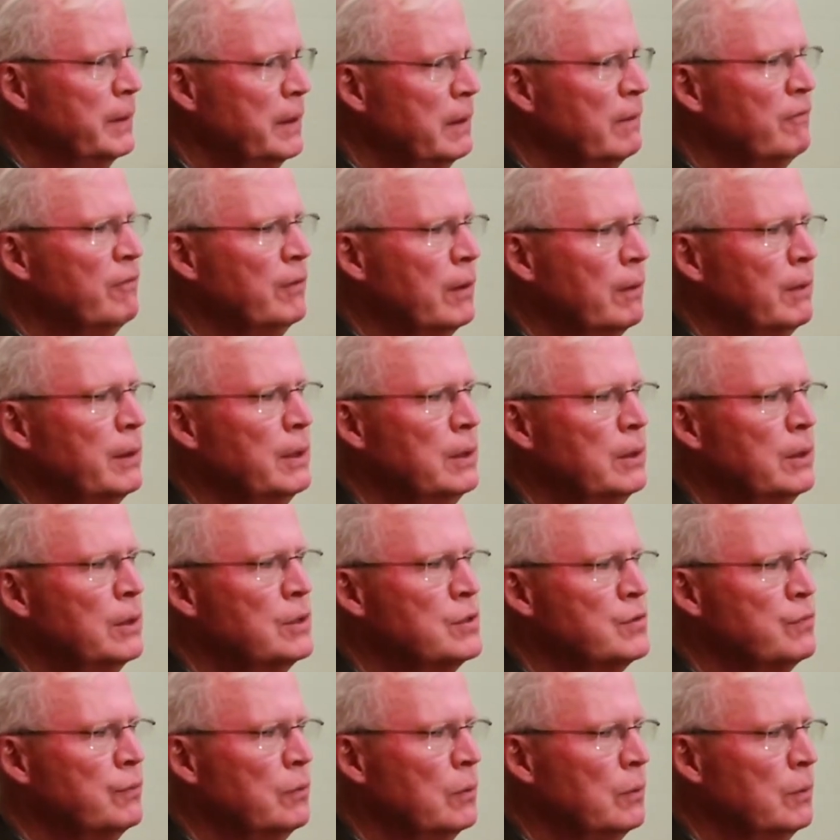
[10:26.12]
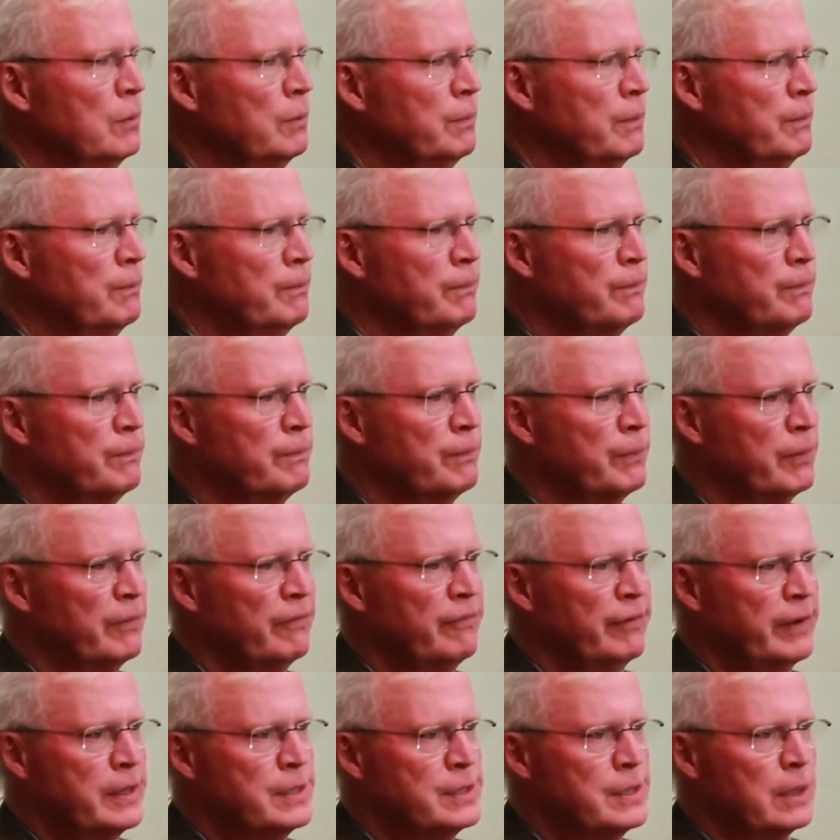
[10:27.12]
a very useful
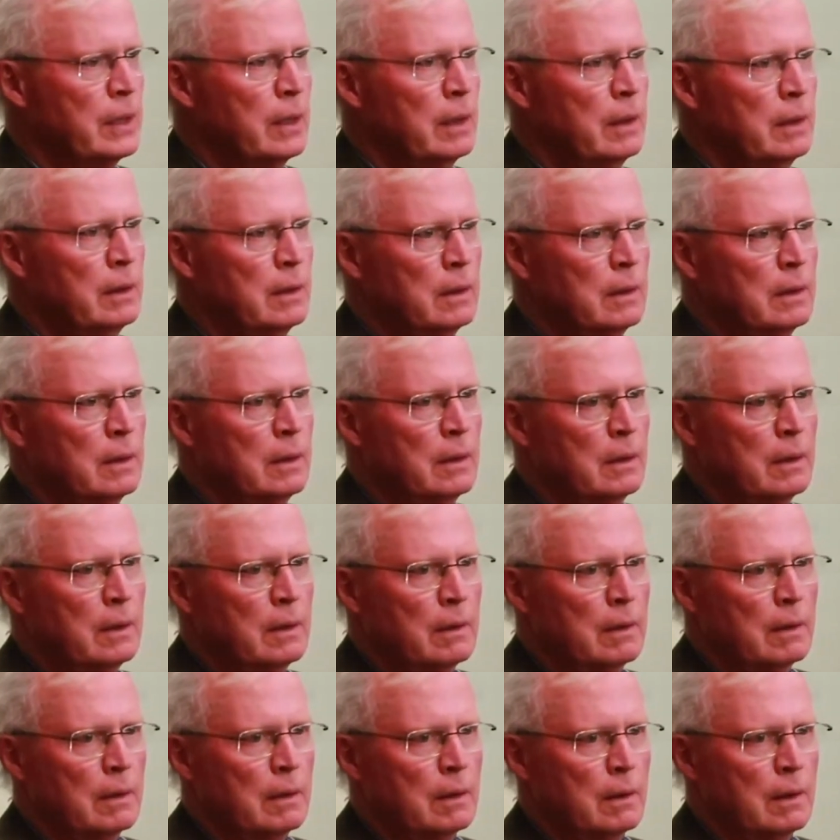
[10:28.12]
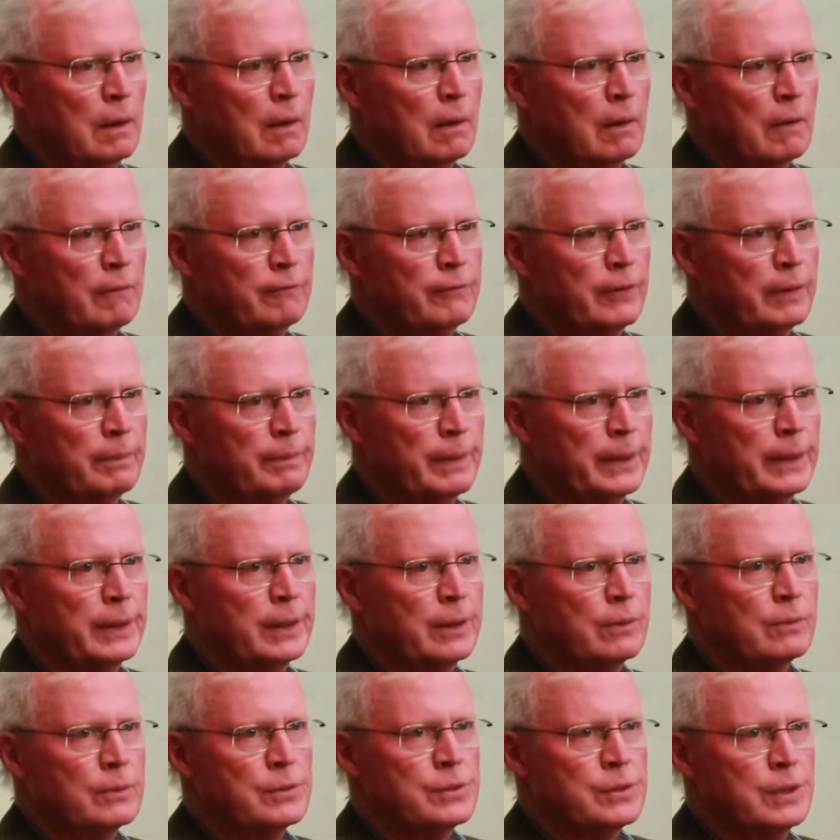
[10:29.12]
professor of
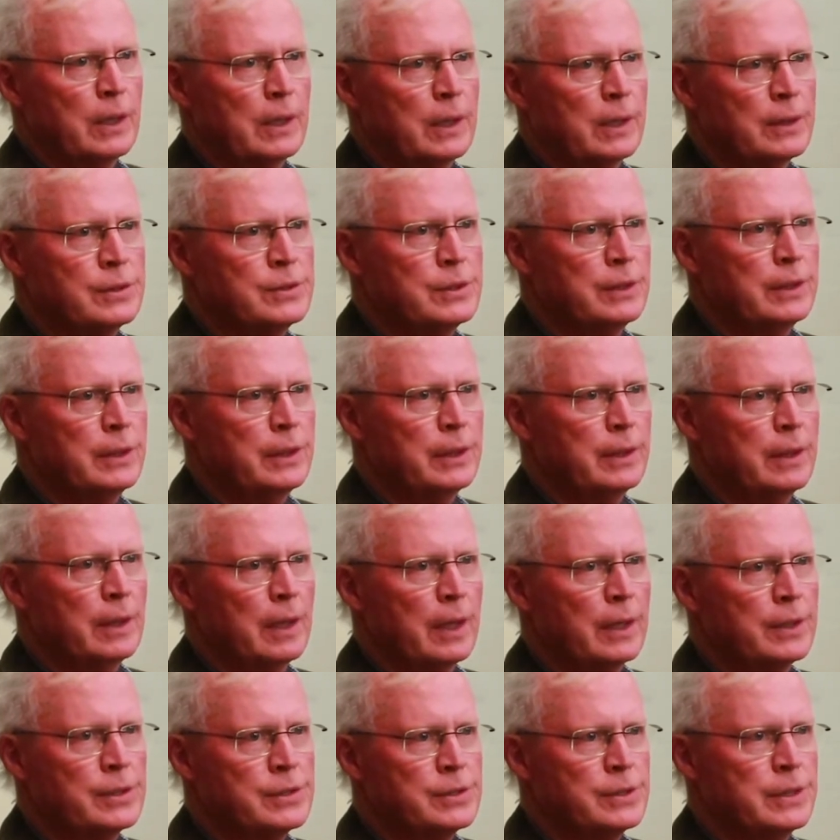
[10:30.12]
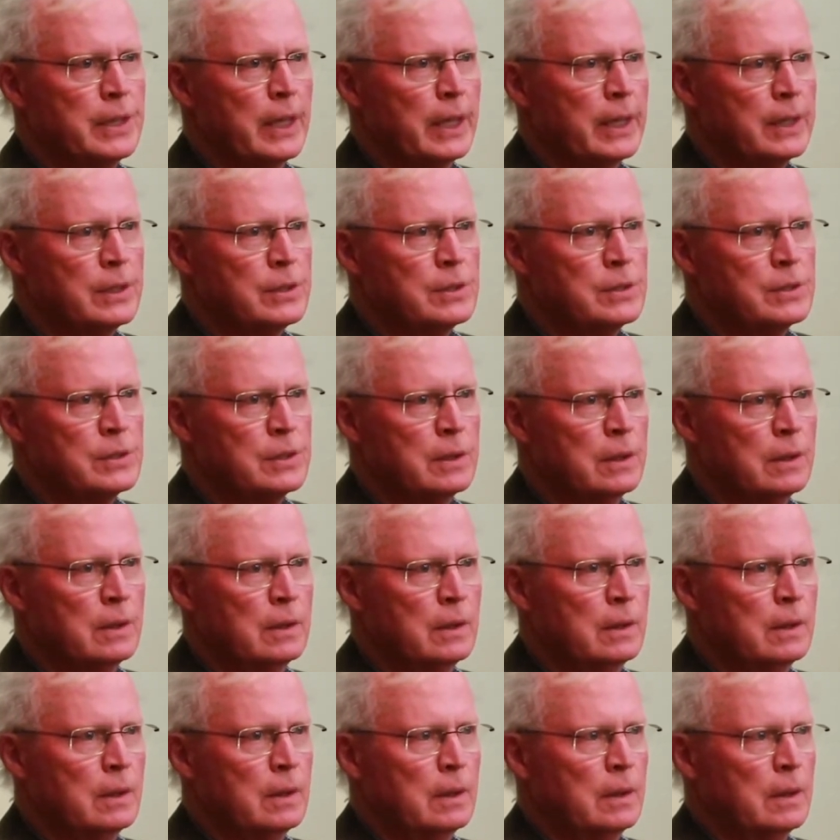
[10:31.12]
political science in the United States.
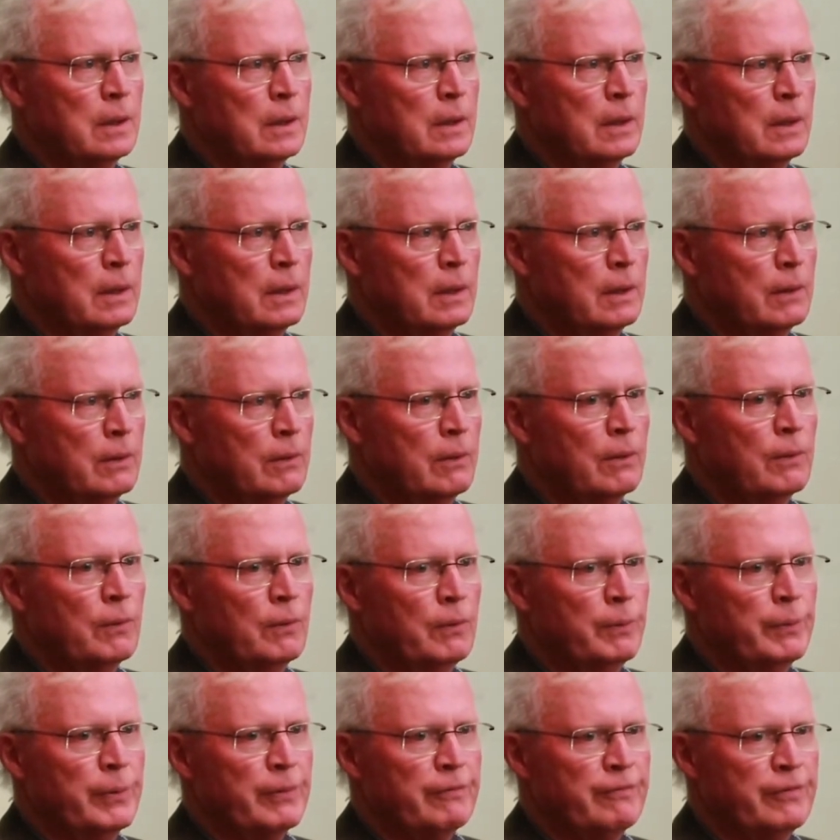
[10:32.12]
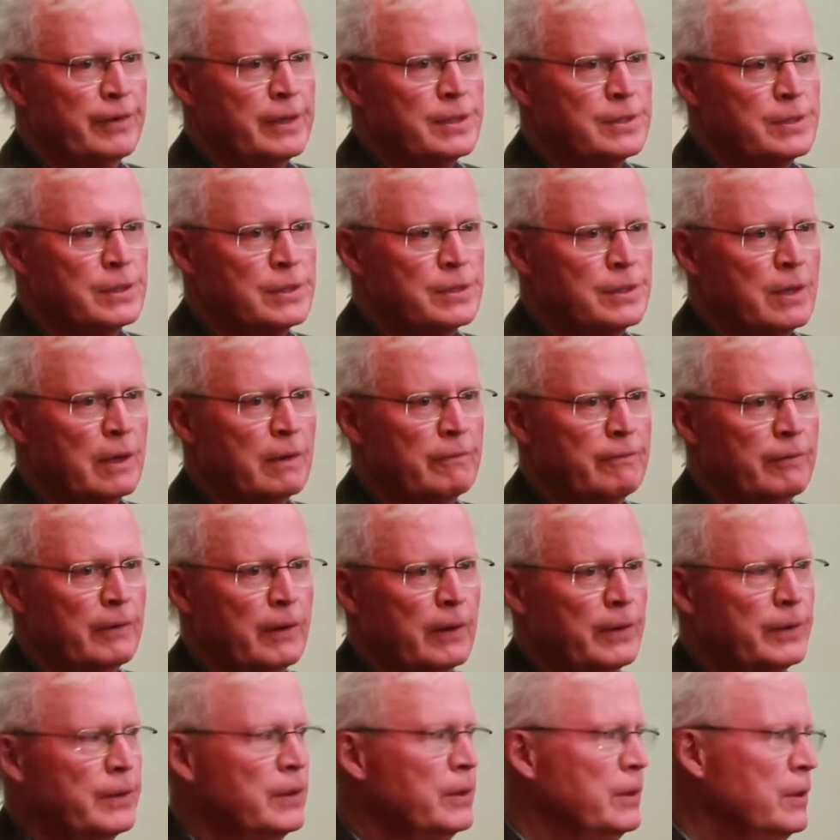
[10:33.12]
Not all professors I
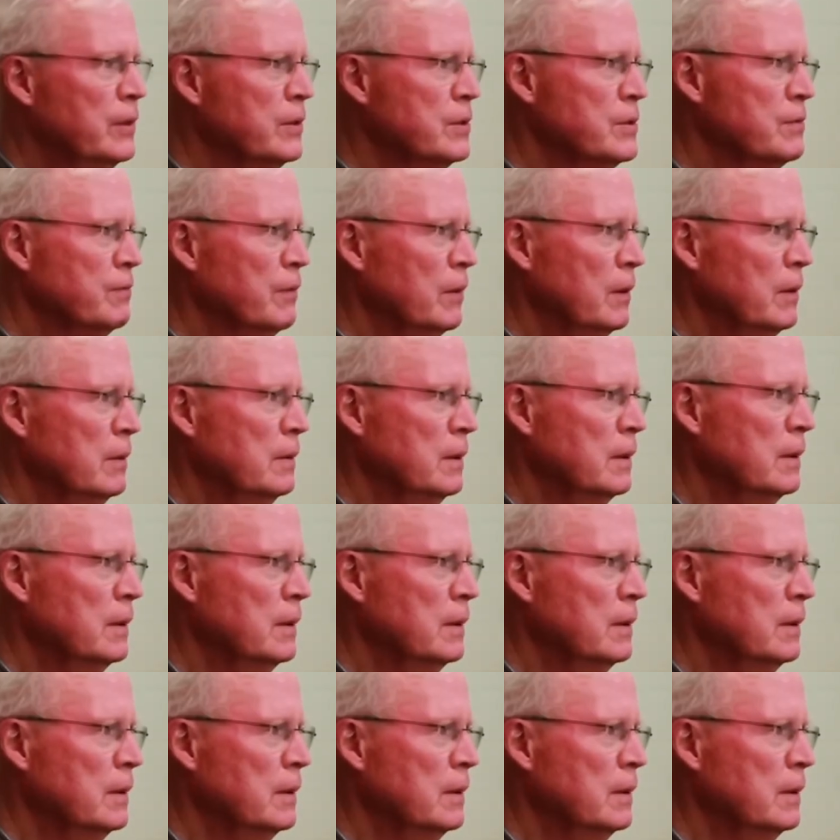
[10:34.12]
find are useful.